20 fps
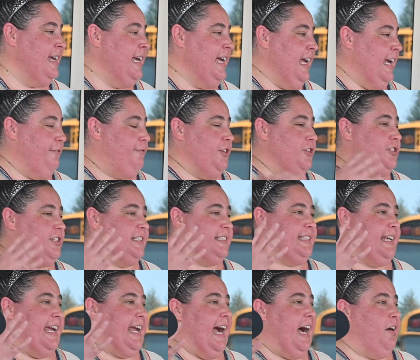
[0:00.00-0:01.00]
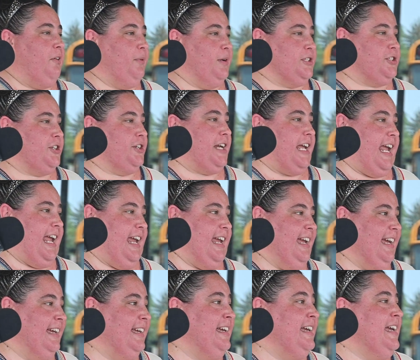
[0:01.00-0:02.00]
If you just say, how was your day?
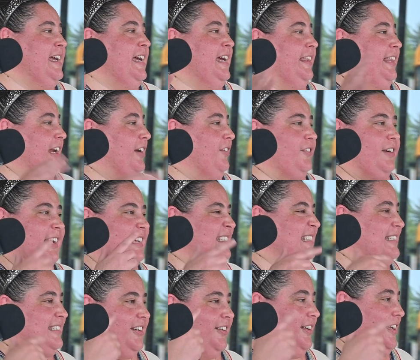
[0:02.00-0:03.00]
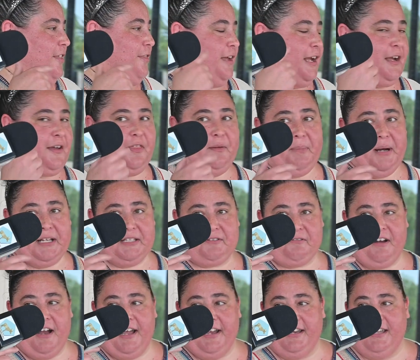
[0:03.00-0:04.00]
They don't necessarily think of the bus
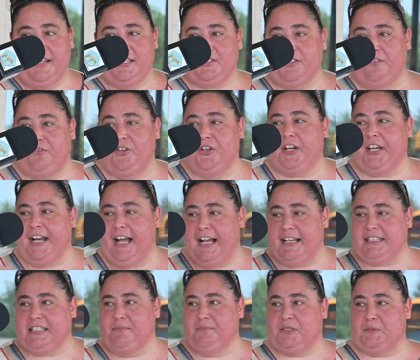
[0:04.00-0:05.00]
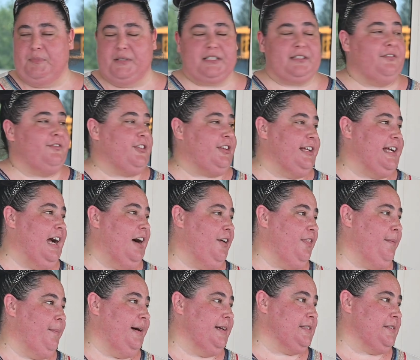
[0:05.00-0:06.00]
ride. So if you can ask them specifically how
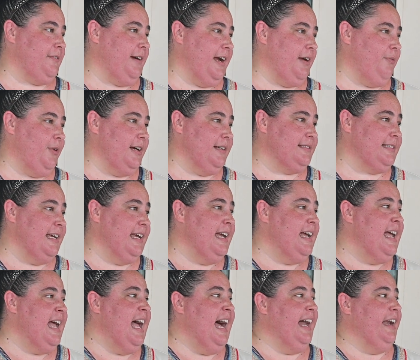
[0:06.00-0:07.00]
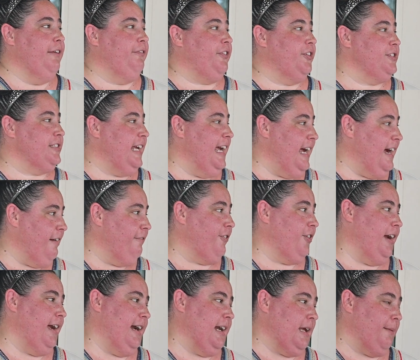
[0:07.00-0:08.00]
the bus ride was, and if there's ever
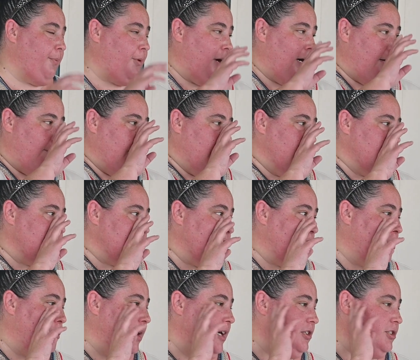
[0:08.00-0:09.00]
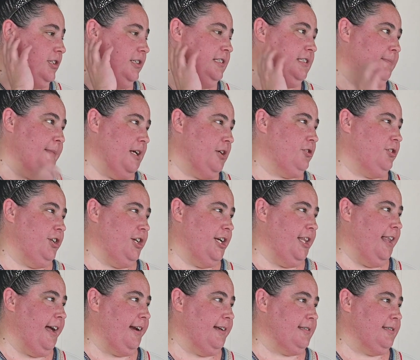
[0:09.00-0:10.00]
any problems or questions, make sure you
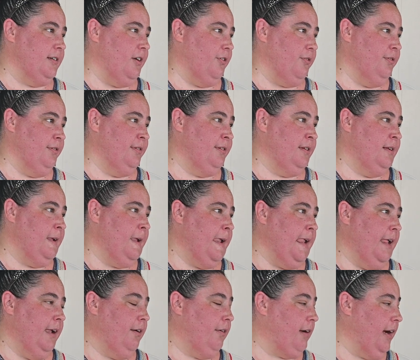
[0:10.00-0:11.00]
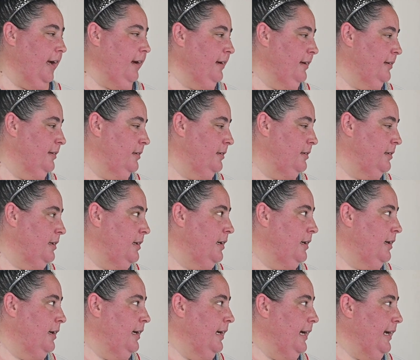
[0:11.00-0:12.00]
let us know. Okay?
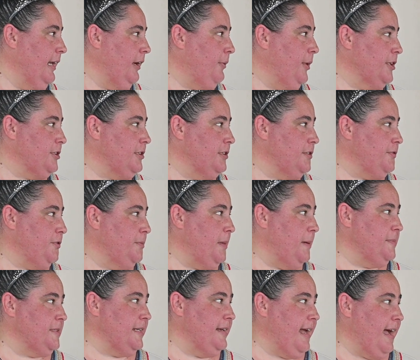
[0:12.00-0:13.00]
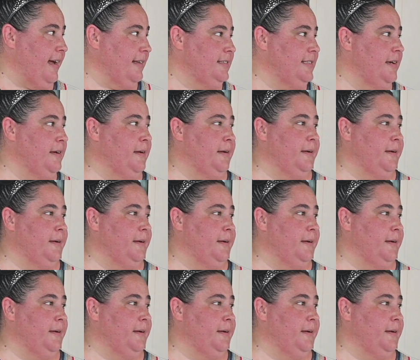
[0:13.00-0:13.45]
Any questions for mums and dads?